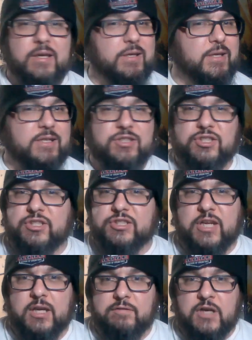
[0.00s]
it's
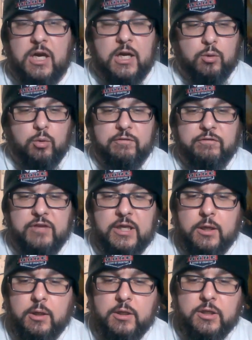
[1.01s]
just kind of an awkward
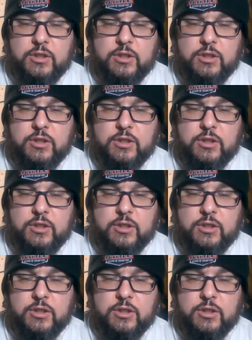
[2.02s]
fit.